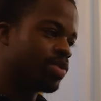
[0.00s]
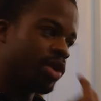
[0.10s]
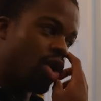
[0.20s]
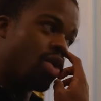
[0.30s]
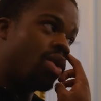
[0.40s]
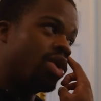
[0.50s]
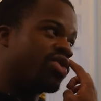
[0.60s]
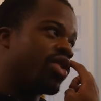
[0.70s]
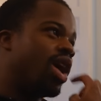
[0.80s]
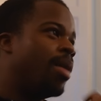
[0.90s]
it's been going well.
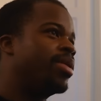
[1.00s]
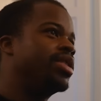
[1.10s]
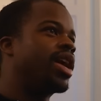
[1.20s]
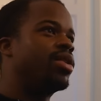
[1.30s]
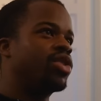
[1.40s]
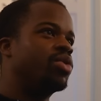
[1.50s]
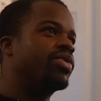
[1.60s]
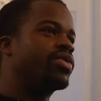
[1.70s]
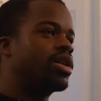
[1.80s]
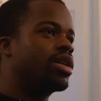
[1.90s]
It's very up and down though
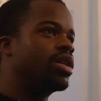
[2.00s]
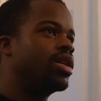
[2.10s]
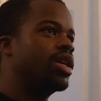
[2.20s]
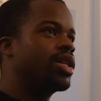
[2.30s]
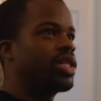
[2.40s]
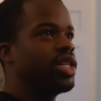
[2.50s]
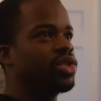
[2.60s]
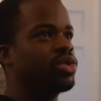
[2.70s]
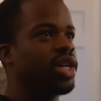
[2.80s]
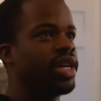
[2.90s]
with the
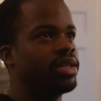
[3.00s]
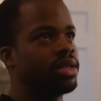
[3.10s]
seasonal changes.